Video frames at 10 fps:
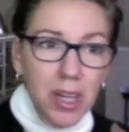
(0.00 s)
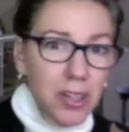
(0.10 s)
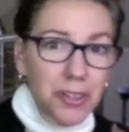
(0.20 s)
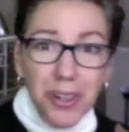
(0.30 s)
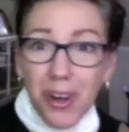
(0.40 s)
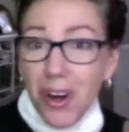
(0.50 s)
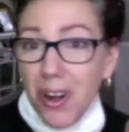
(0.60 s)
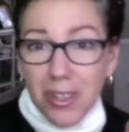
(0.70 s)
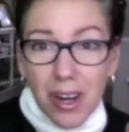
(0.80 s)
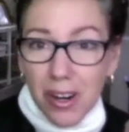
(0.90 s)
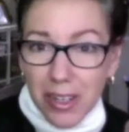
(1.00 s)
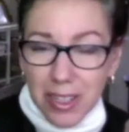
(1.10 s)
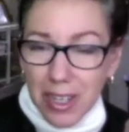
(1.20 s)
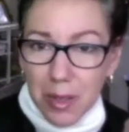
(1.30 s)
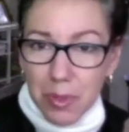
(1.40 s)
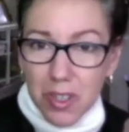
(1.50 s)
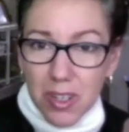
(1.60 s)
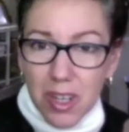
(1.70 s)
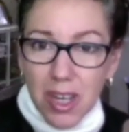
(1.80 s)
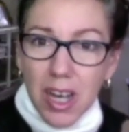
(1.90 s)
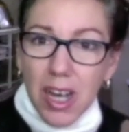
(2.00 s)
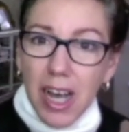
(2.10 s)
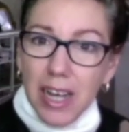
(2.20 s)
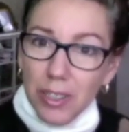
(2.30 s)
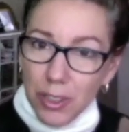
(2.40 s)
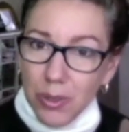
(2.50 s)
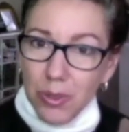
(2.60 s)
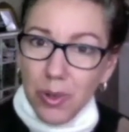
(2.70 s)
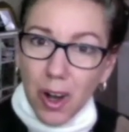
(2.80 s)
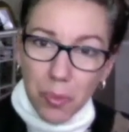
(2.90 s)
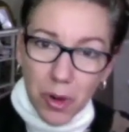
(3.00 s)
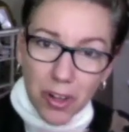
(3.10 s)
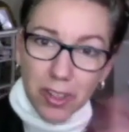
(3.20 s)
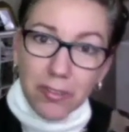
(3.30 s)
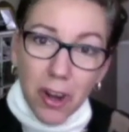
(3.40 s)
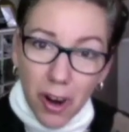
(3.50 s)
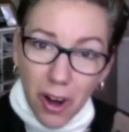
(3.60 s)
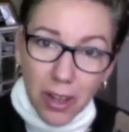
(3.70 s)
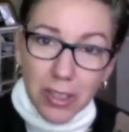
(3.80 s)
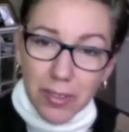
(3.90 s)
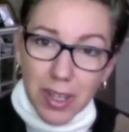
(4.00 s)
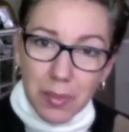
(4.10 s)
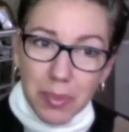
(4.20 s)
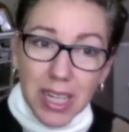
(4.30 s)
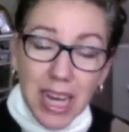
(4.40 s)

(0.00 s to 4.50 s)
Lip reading: They're all archetypes. And you are part of all of them.